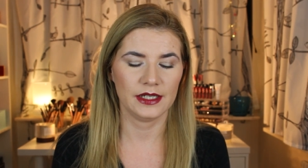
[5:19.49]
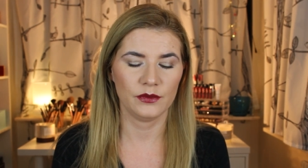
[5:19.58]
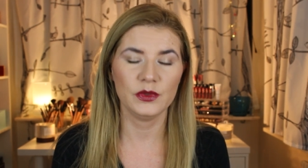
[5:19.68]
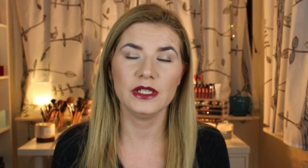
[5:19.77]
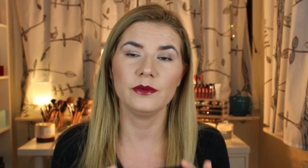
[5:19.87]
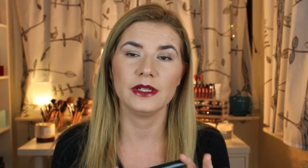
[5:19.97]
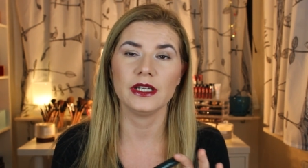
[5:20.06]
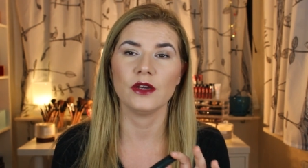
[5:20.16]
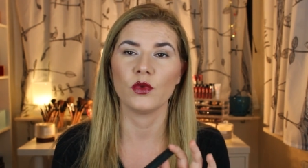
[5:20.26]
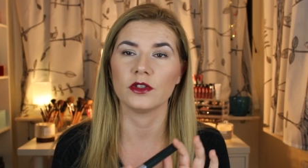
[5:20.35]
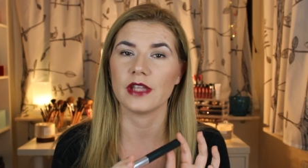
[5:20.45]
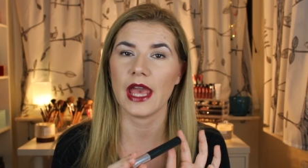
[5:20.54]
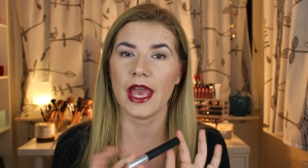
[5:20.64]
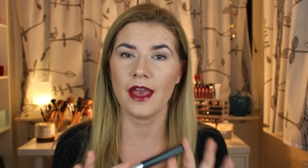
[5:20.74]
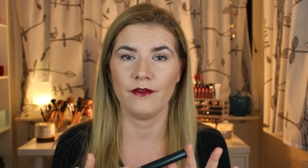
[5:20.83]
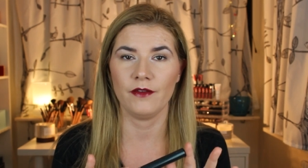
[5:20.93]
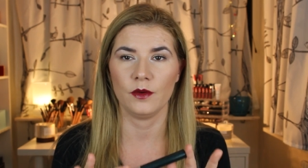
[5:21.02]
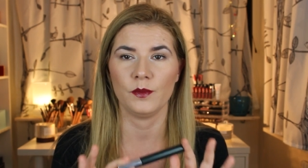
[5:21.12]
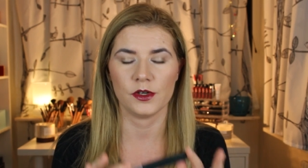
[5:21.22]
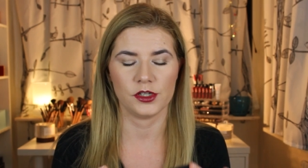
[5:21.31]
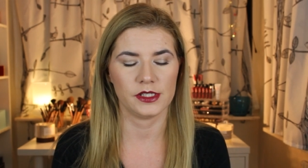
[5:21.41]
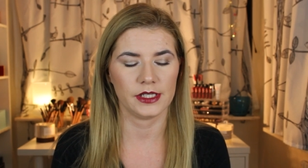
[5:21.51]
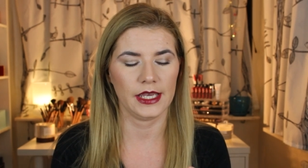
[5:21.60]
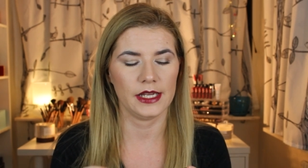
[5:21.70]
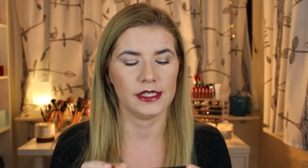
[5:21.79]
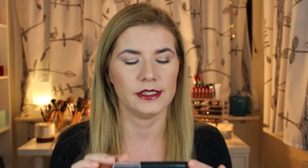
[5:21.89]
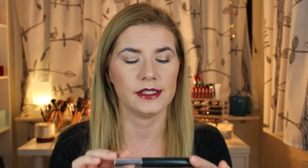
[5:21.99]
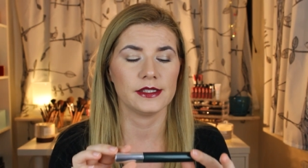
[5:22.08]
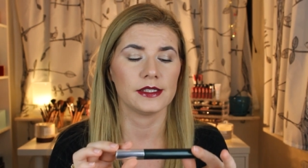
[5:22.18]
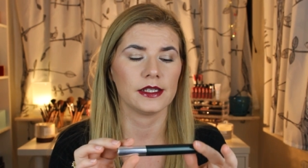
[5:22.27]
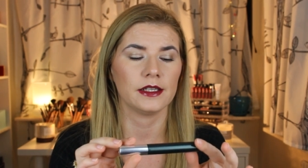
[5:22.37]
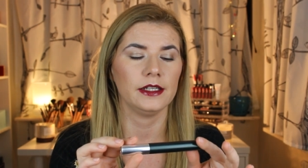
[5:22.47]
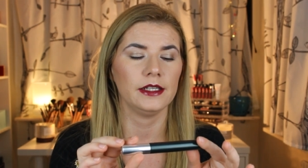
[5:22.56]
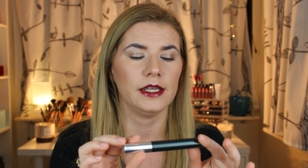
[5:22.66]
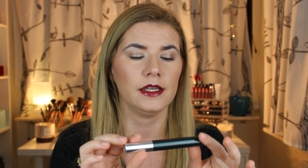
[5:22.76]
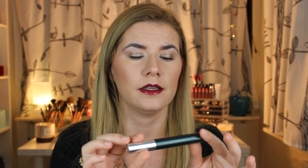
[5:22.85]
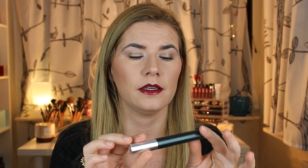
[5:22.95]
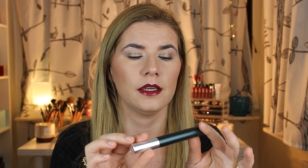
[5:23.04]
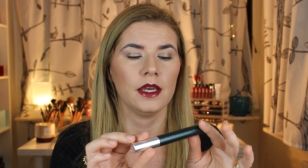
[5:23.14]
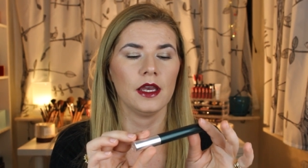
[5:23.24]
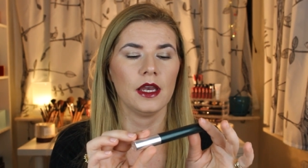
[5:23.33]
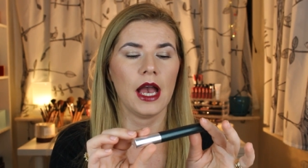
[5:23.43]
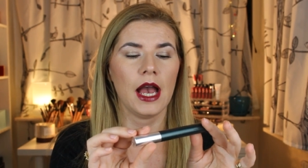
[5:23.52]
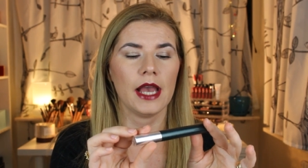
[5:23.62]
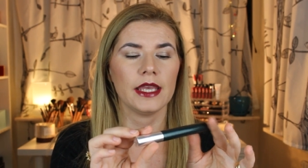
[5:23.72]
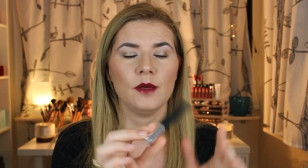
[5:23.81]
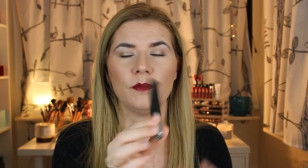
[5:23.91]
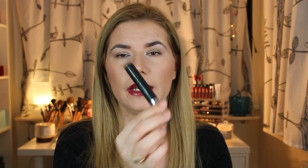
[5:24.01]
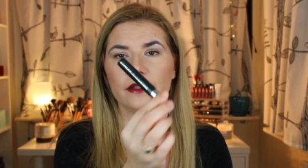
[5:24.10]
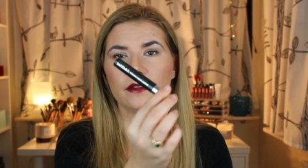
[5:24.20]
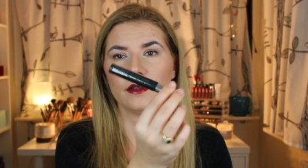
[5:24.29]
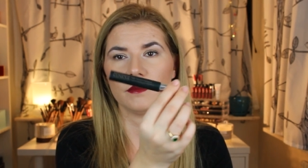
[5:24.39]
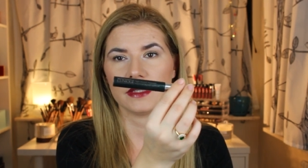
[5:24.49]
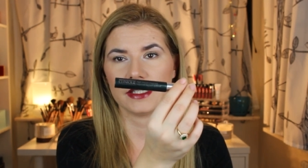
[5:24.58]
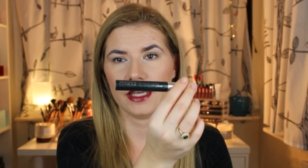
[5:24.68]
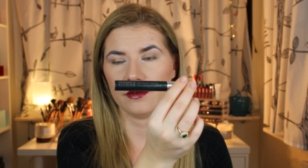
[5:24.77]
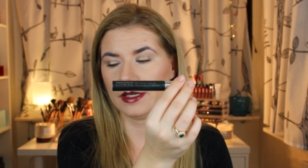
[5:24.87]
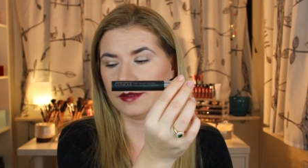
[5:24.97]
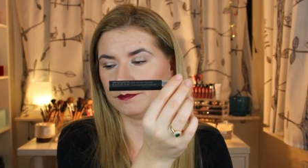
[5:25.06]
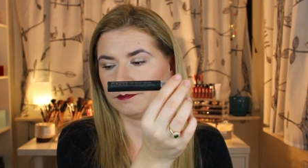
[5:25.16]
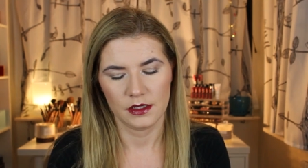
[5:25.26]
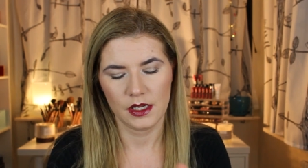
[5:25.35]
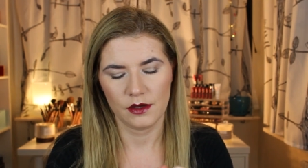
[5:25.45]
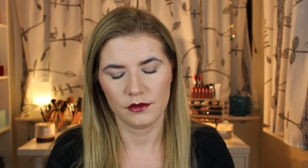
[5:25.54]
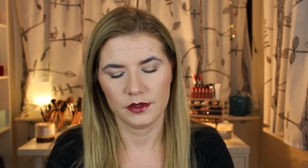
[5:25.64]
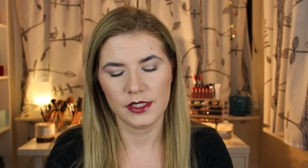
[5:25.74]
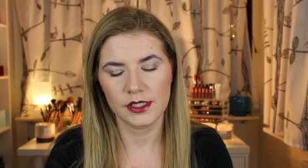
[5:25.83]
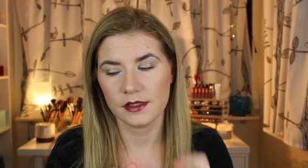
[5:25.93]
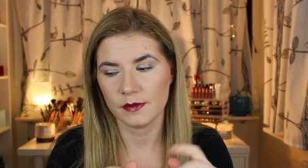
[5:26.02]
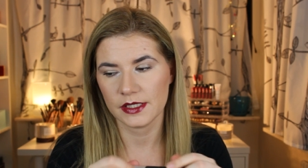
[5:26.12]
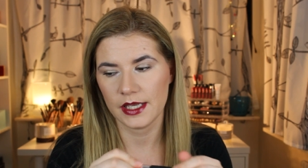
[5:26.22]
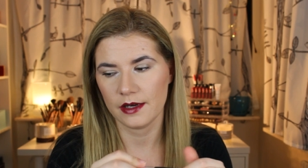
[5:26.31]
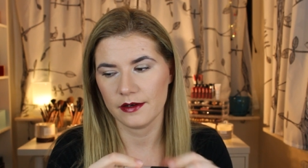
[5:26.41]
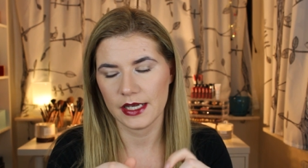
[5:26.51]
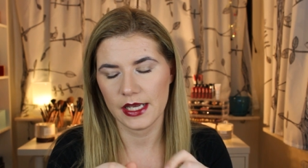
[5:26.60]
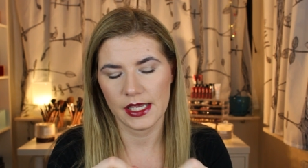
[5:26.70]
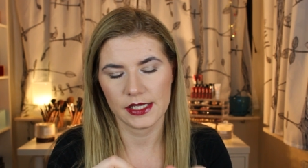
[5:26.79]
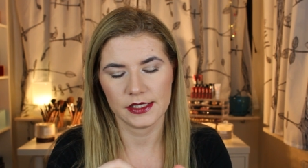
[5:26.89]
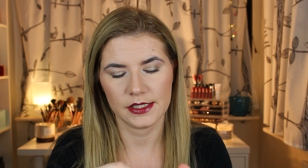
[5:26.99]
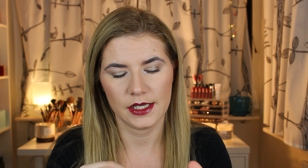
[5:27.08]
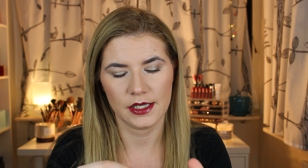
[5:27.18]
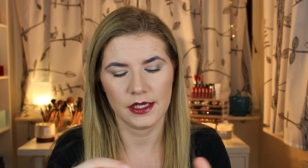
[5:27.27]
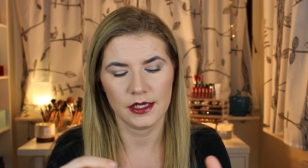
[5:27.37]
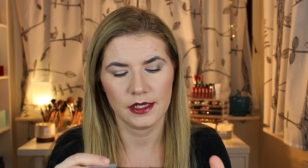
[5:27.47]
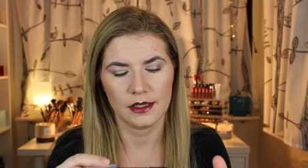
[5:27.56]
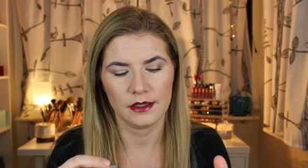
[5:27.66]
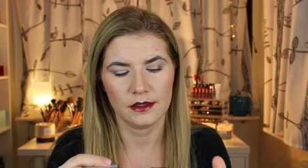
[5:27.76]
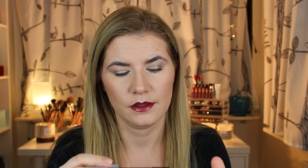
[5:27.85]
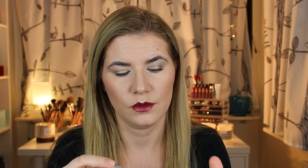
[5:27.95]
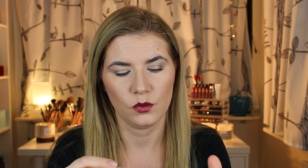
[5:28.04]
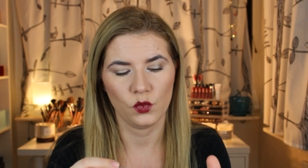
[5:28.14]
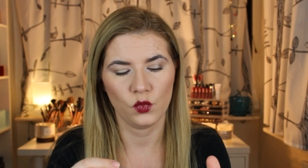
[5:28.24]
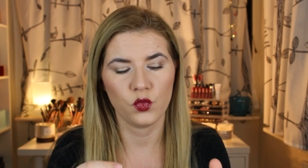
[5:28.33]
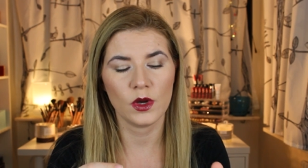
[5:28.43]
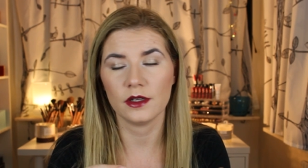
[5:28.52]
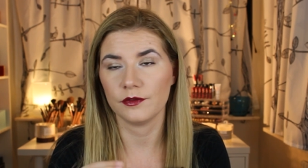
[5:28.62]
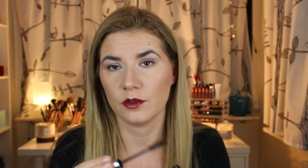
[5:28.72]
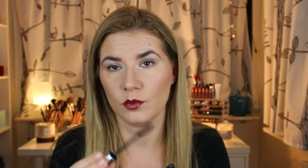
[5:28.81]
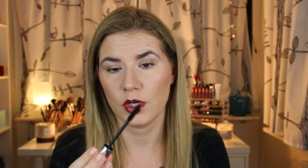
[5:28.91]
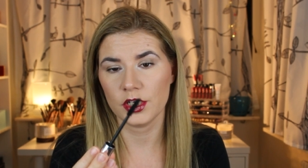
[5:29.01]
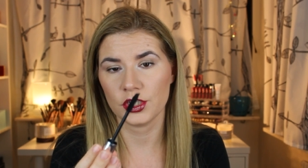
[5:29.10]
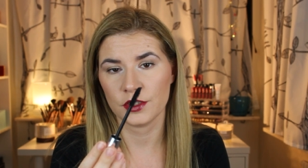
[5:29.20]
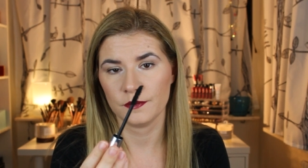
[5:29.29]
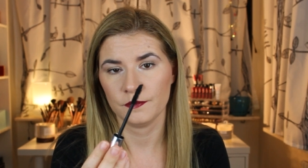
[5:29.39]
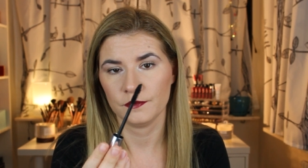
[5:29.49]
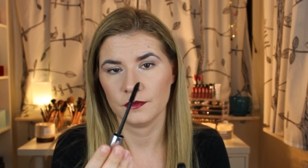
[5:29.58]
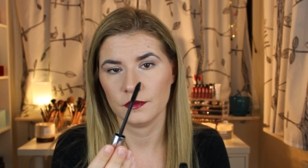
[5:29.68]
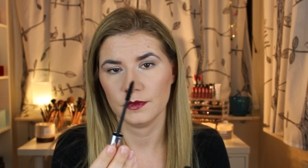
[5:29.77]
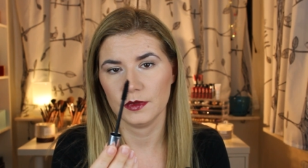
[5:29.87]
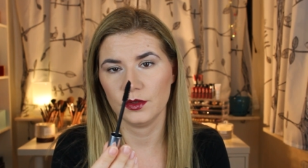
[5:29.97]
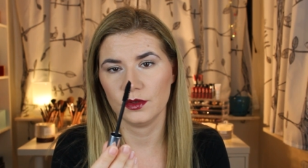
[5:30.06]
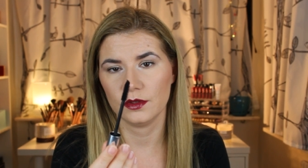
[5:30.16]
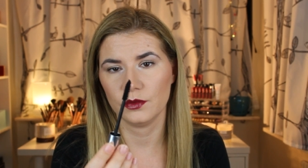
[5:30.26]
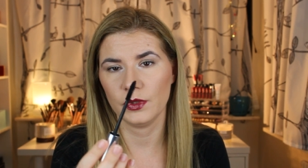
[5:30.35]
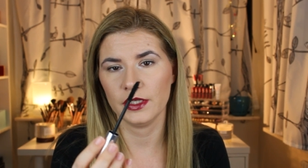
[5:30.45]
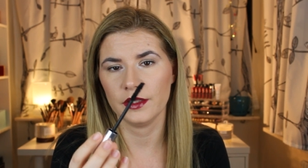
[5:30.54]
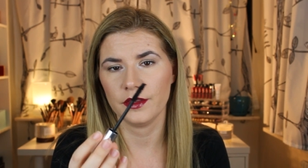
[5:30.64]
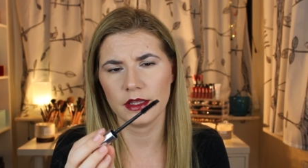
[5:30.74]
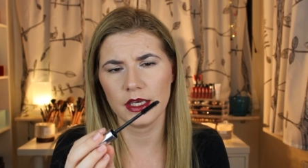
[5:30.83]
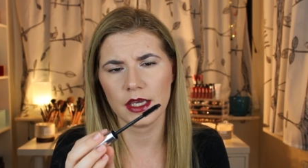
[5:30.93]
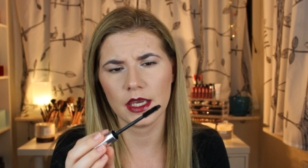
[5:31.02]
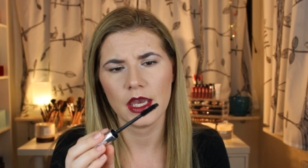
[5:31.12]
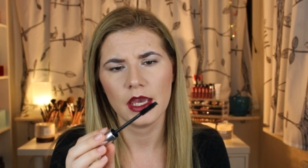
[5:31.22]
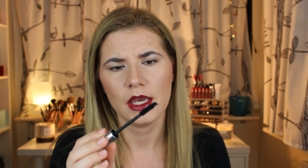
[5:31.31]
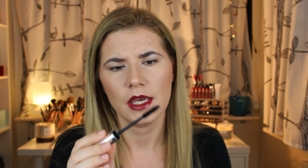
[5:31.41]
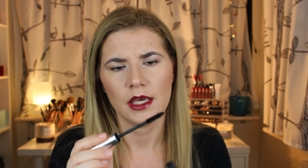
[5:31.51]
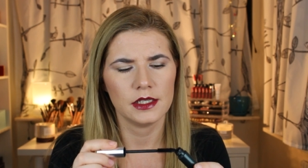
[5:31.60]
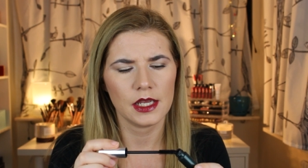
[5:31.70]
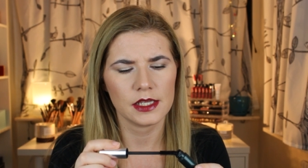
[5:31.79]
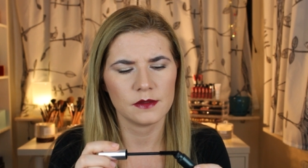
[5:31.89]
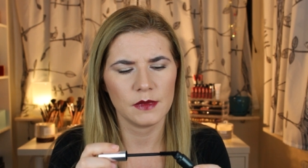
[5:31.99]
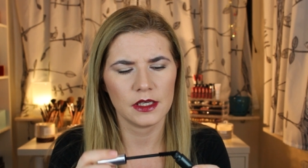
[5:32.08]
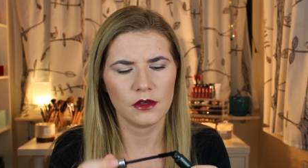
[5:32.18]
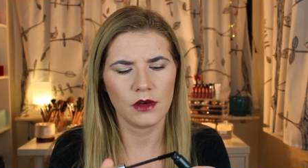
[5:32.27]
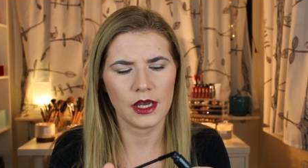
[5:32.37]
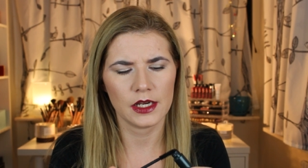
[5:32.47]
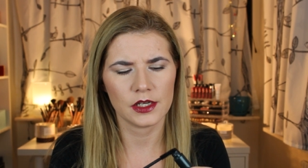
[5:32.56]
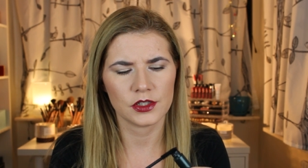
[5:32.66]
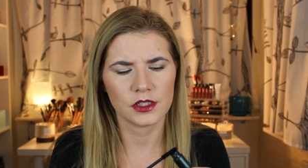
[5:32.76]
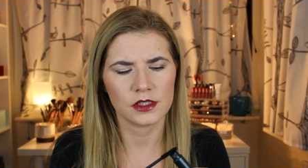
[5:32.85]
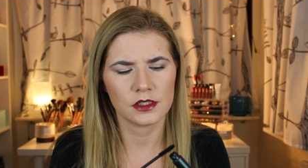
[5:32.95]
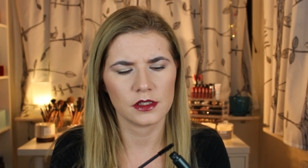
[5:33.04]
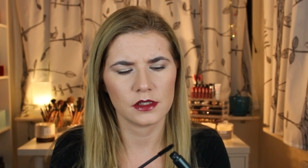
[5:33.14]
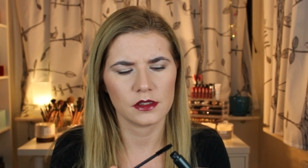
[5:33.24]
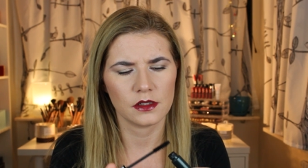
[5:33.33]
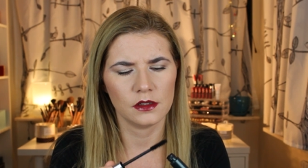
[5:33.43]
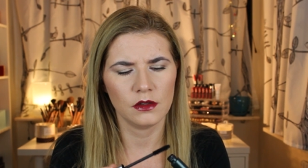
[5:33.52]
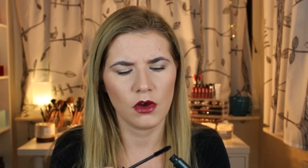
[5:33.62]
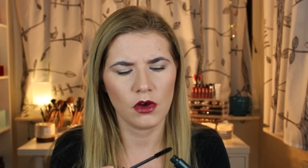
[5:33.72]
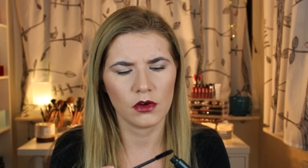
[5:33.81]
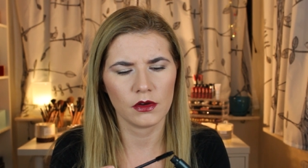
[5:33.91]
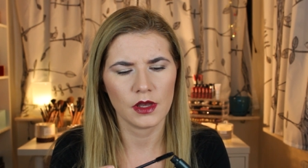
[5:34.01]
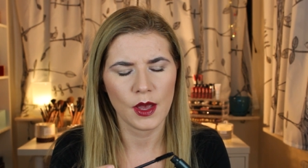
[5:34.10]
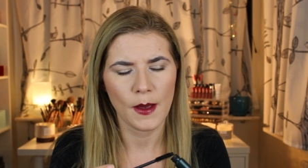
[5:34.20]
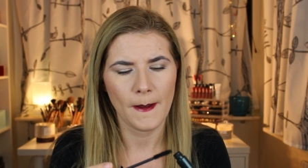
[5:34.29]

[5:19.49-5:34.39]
that I really, really won't ever purchase again is this Clinique High Impact Mascara. Now this mascara has a wonderful brush, it's really thick, it does make your eyelashes long,